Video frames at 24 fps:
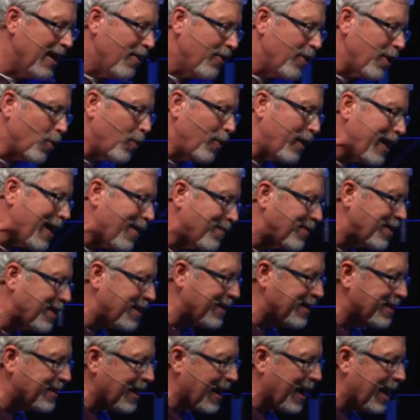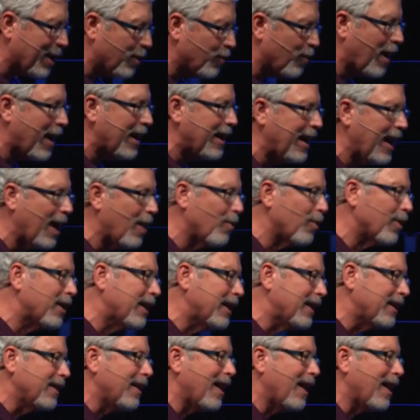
then we have to decide right now we're going to